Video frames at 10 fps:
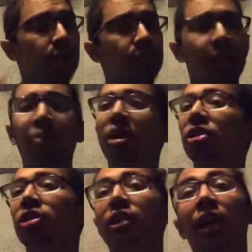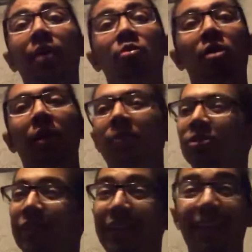That was other tab went, so
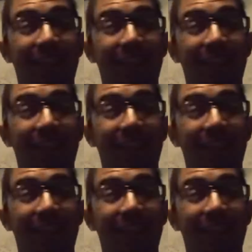they get